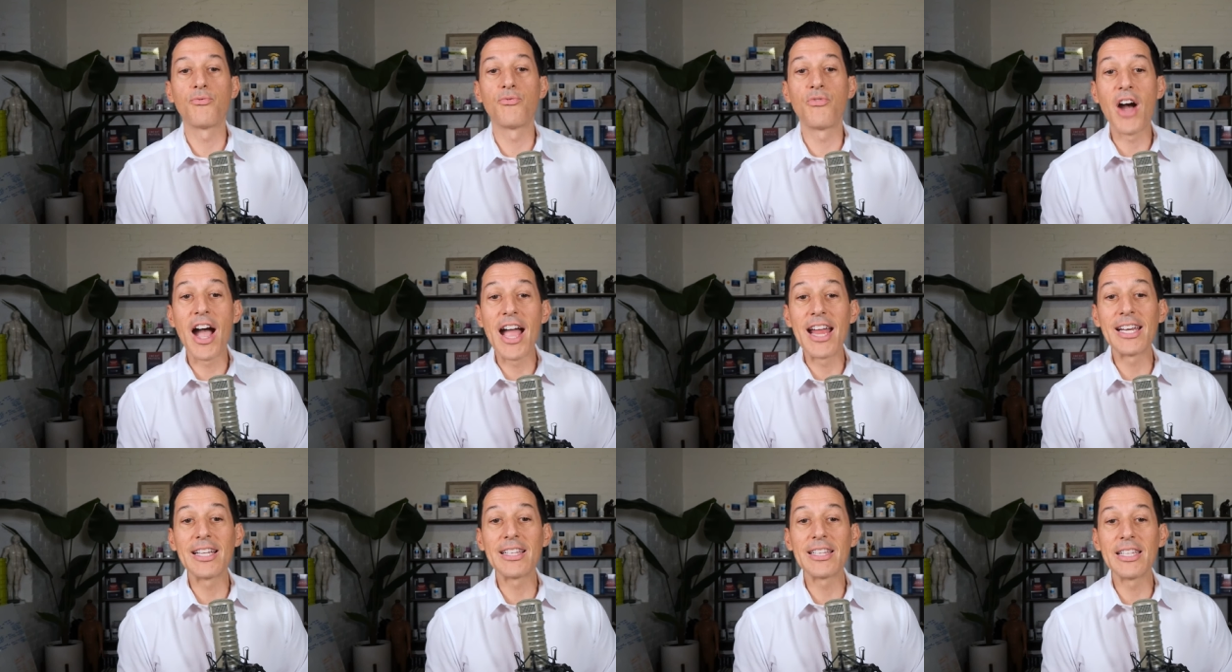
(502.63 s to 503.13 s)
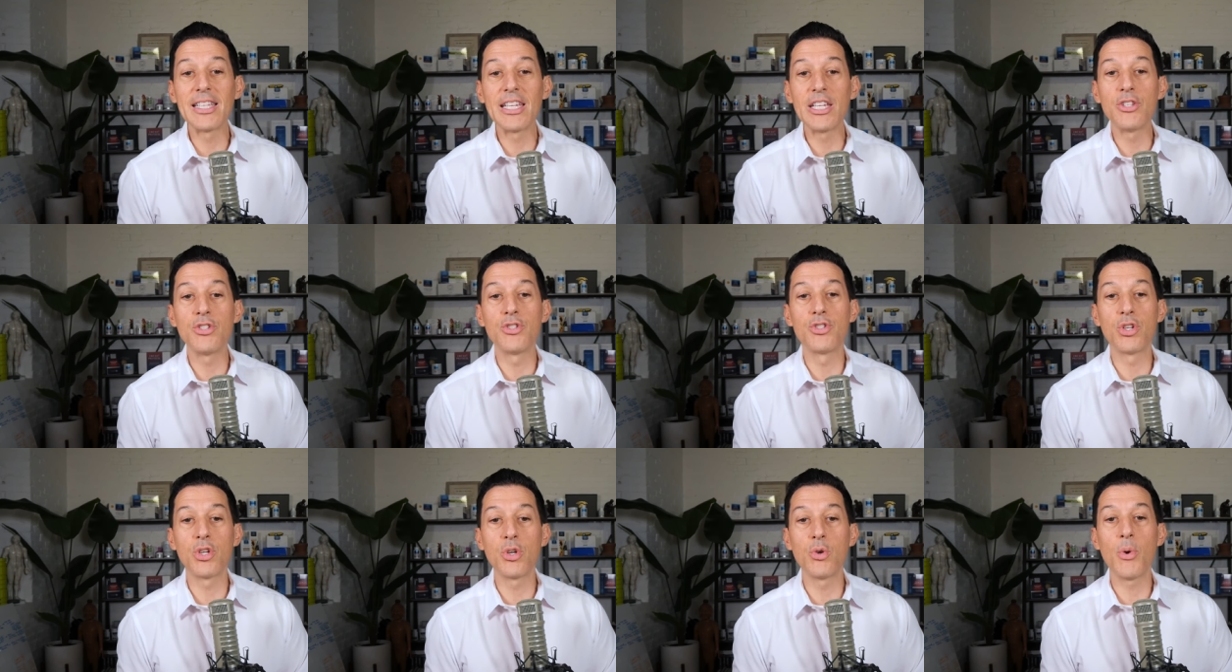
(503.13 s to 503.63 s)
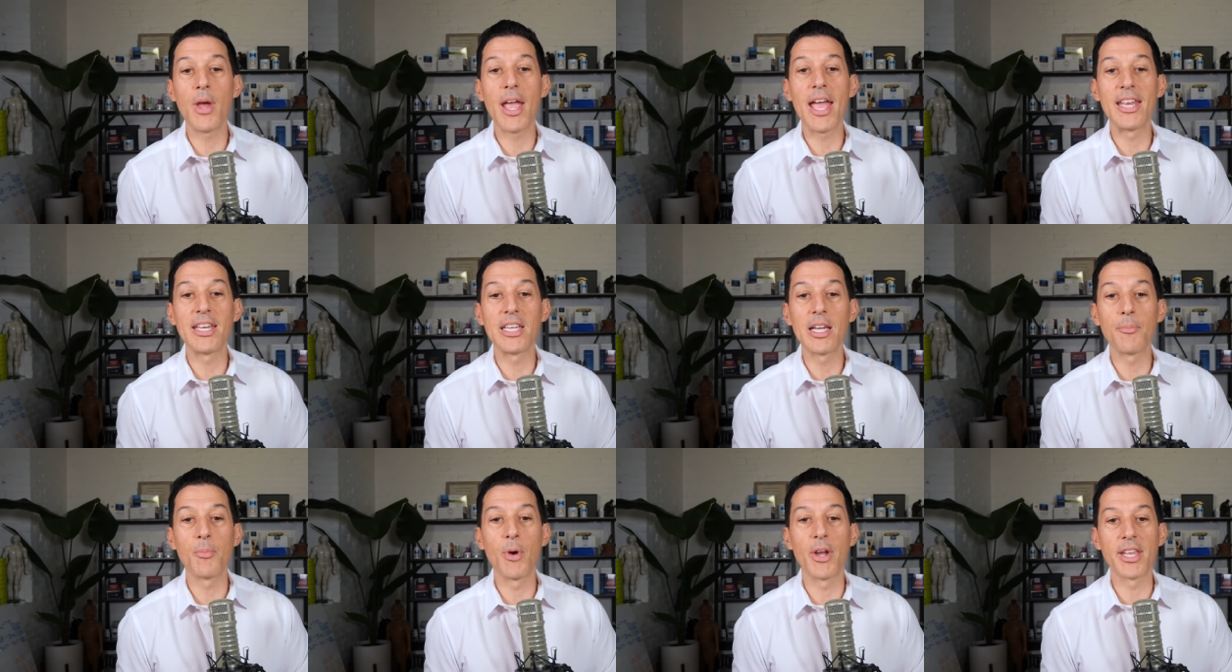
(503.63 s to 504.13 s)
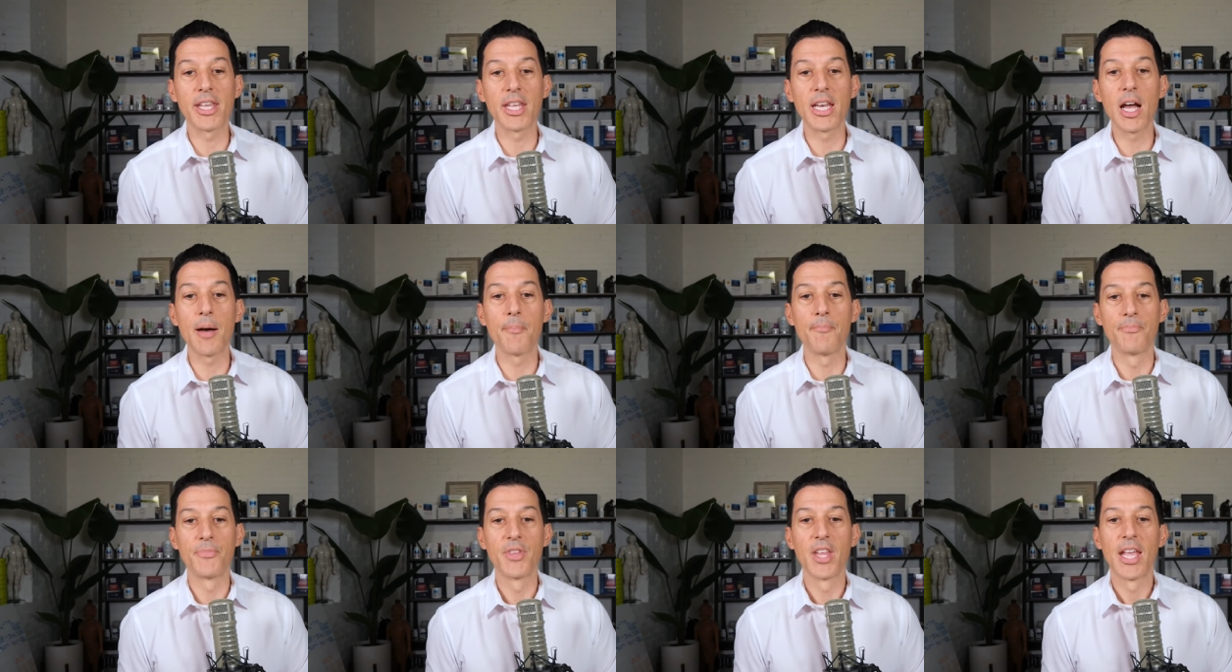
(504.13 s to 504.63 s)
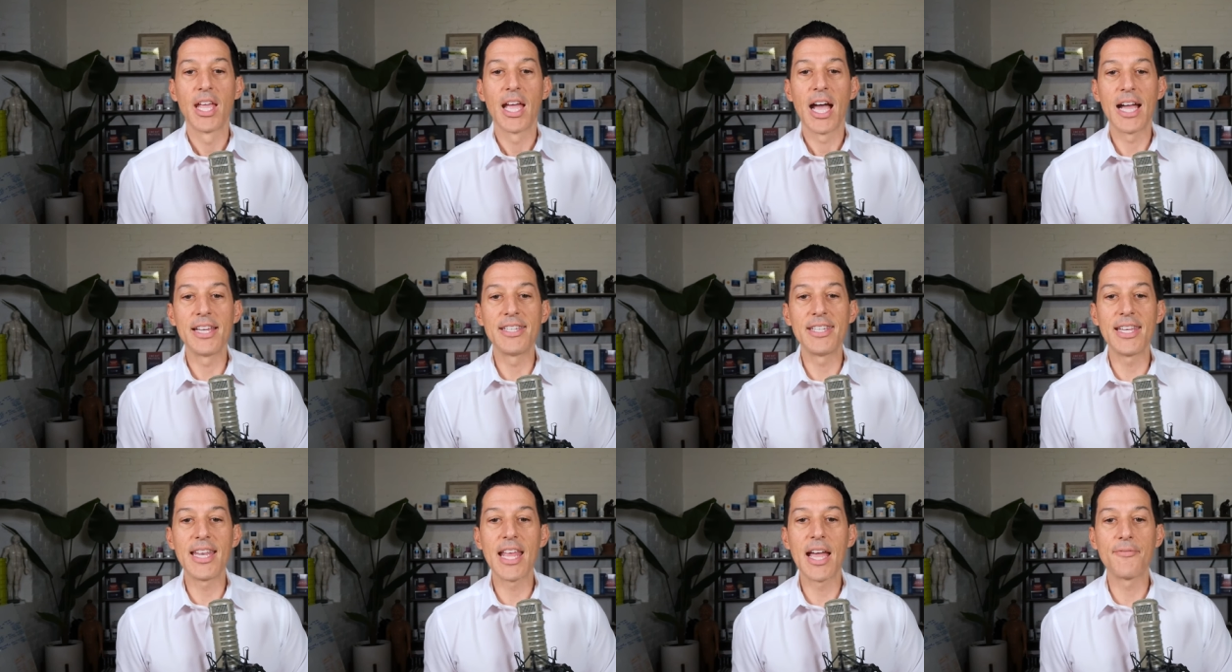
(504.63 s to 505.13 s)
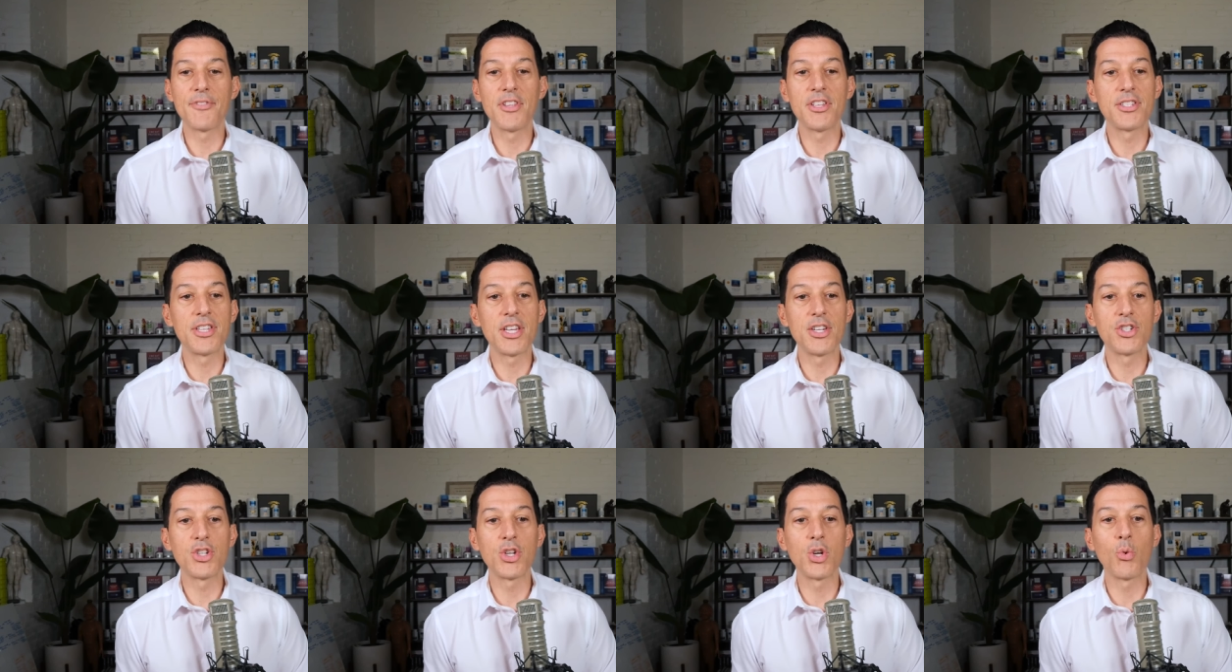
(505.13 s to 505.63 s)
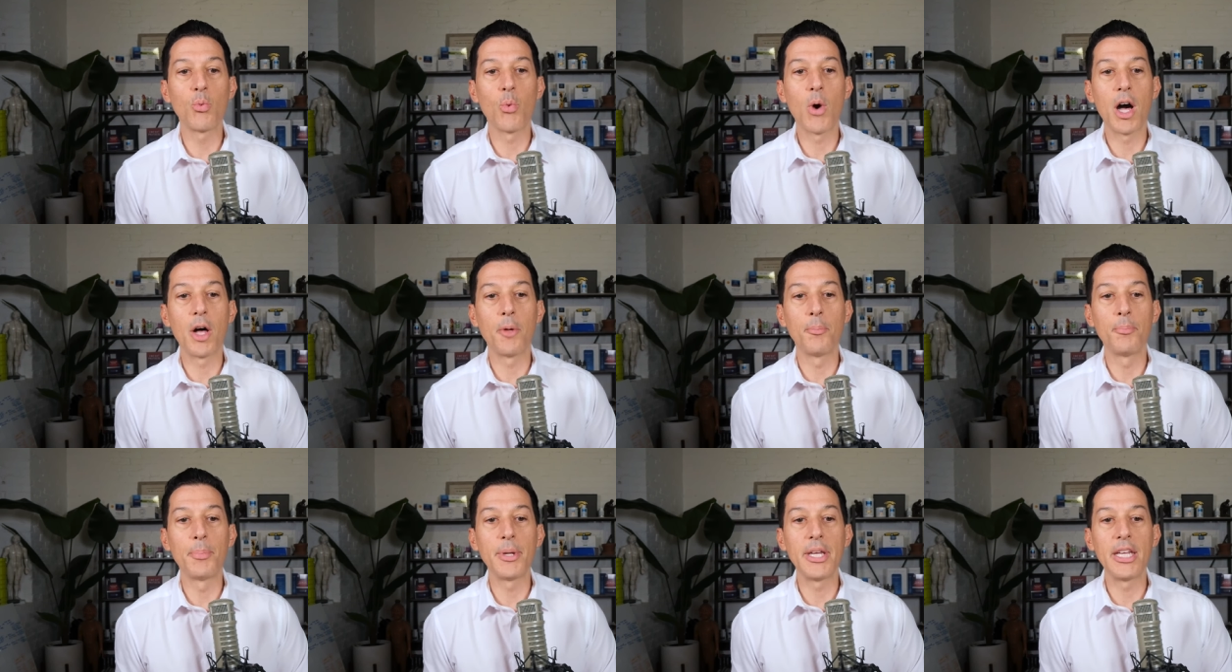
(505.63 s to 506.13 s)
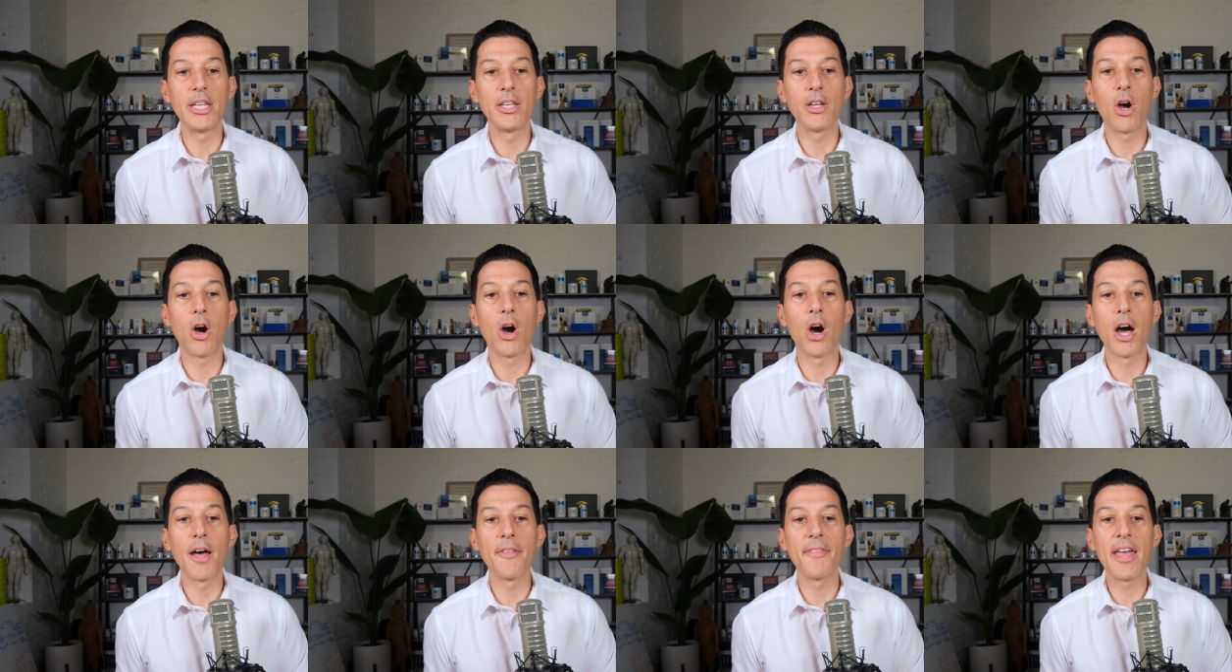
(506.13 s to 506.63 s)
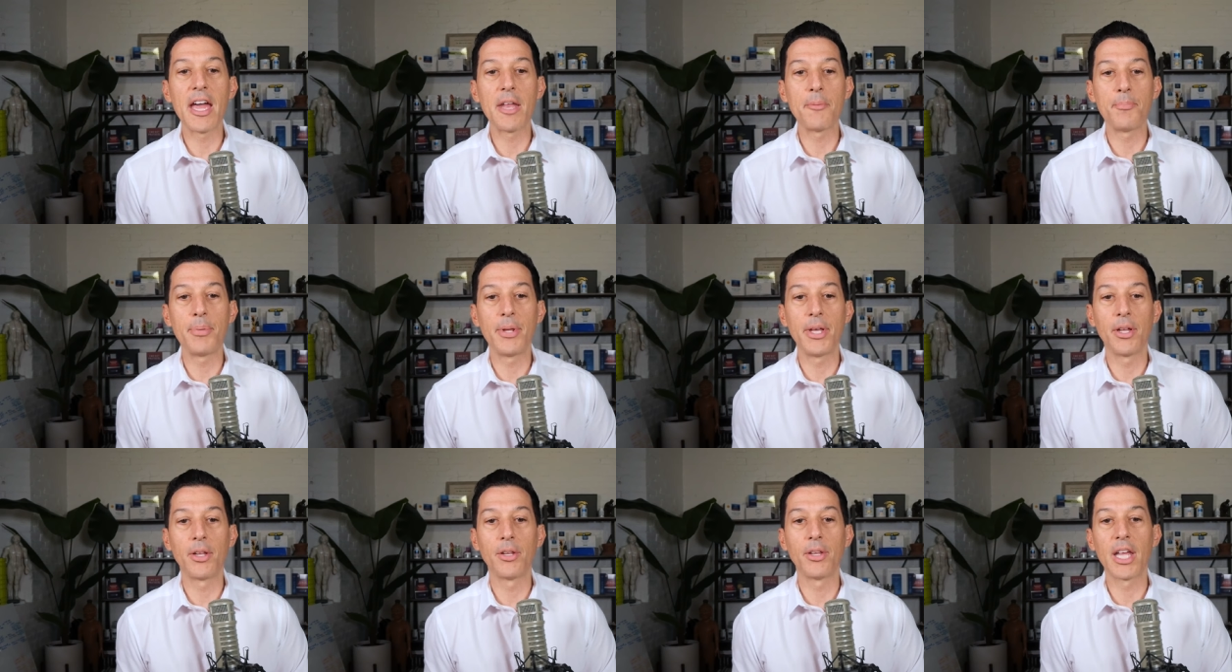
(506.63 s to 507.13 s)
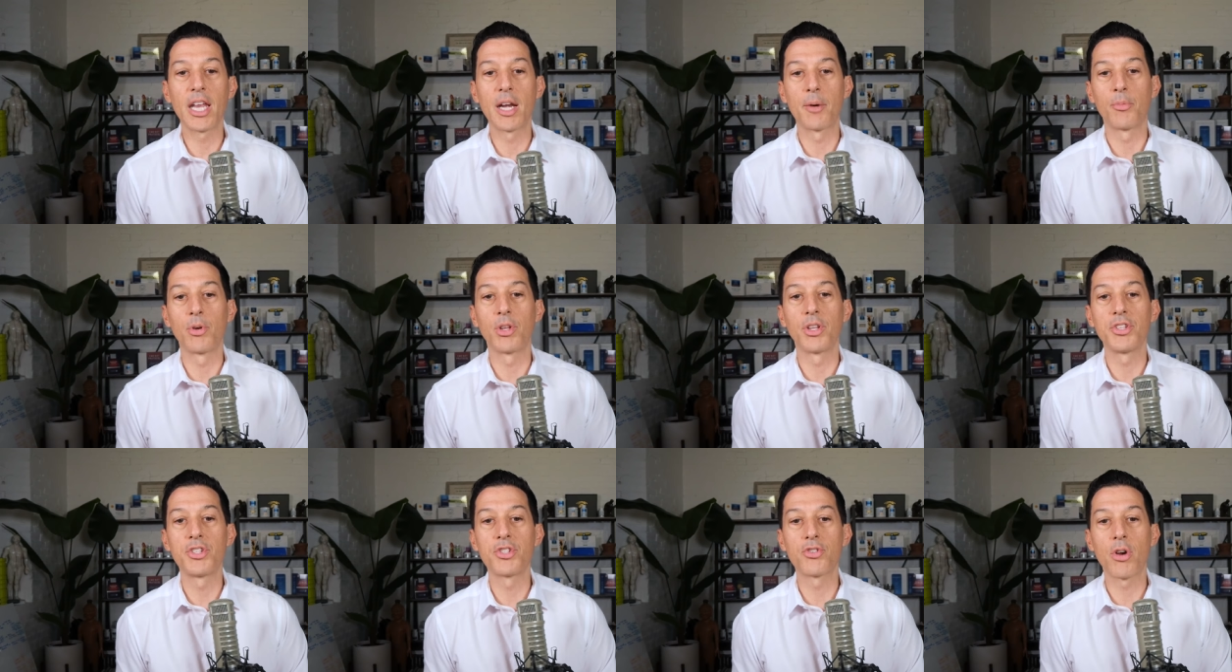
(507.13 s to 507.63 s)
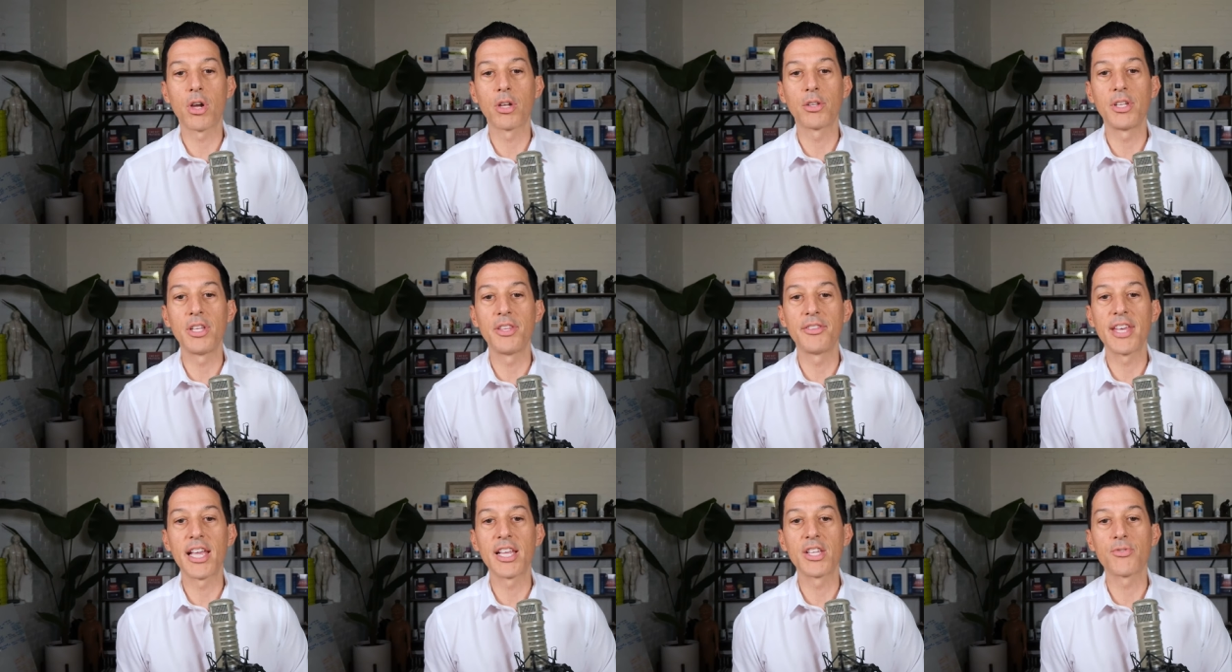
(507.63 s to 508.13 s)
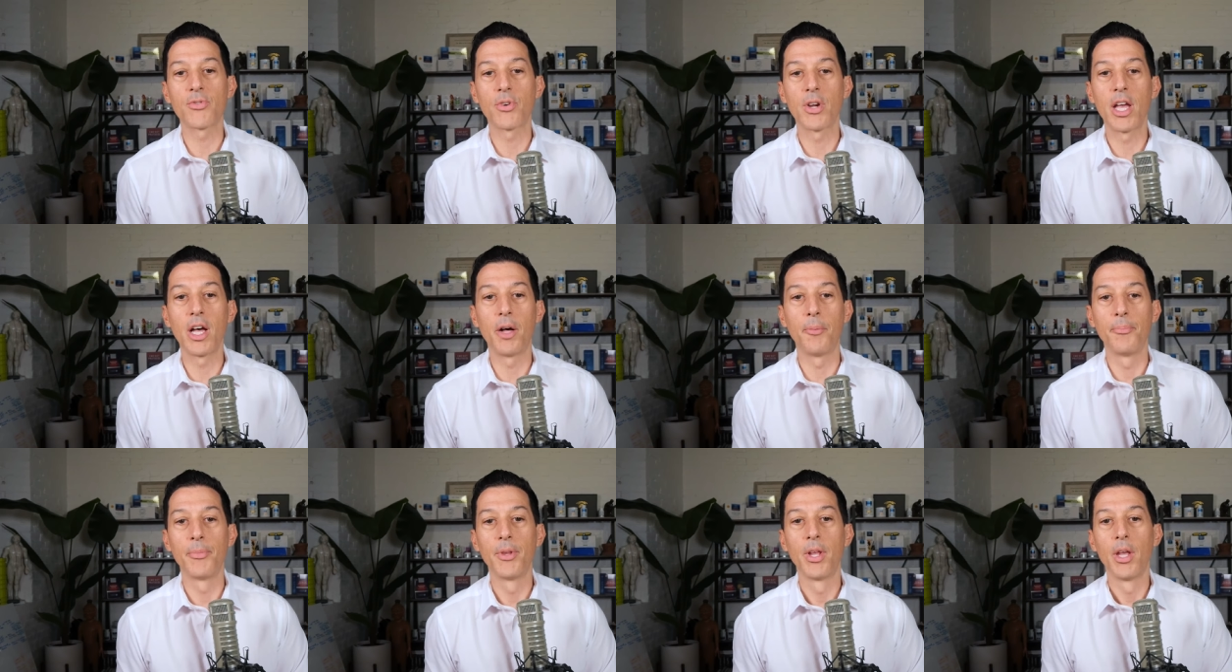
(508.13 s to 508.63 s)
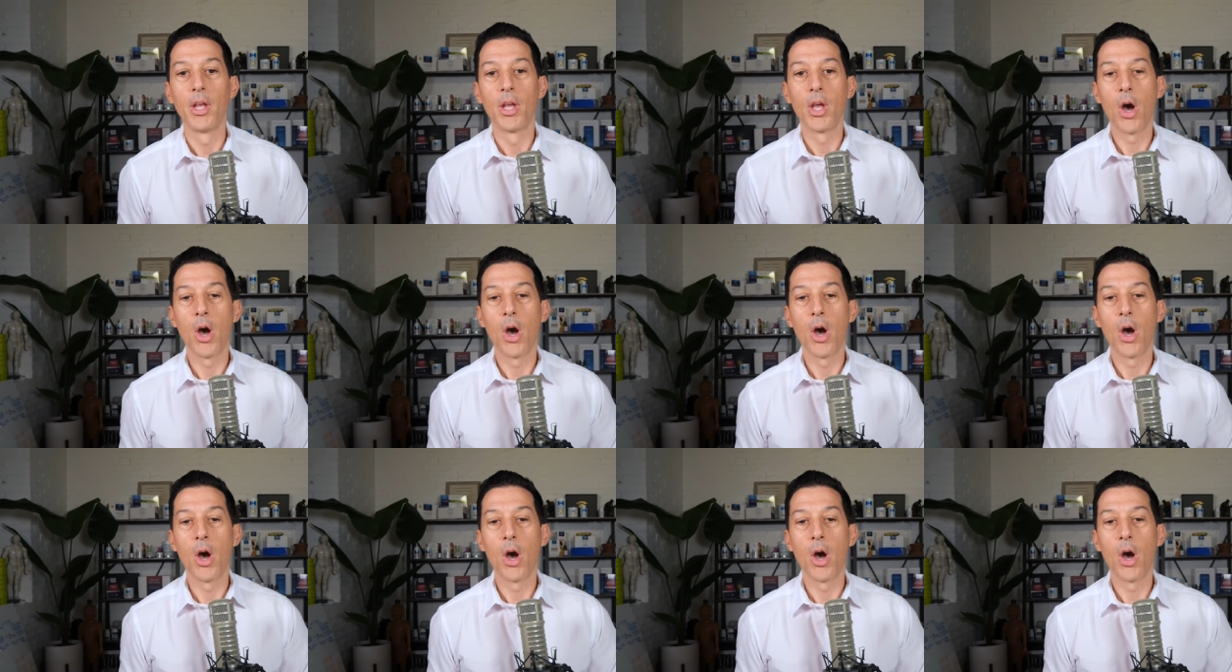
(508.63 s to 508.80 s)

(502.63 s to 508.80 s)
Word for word: finally do end up waking up. I didn't have this issue while being on that pill, and I'm really struggling. Thanks for your help.